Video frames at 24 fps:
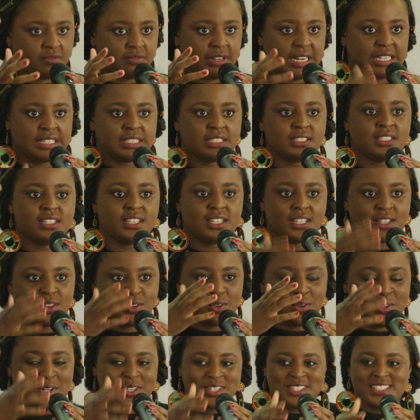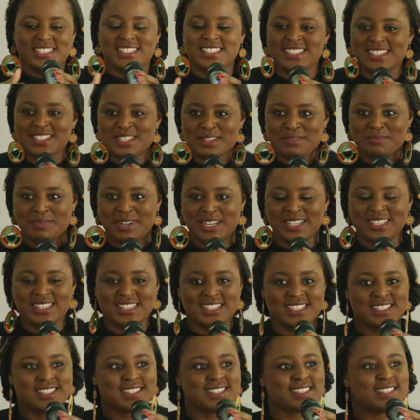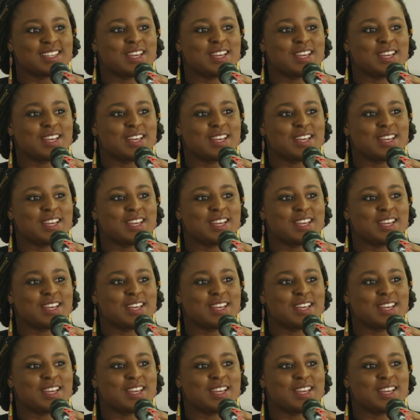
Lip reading: mine in the audience about this,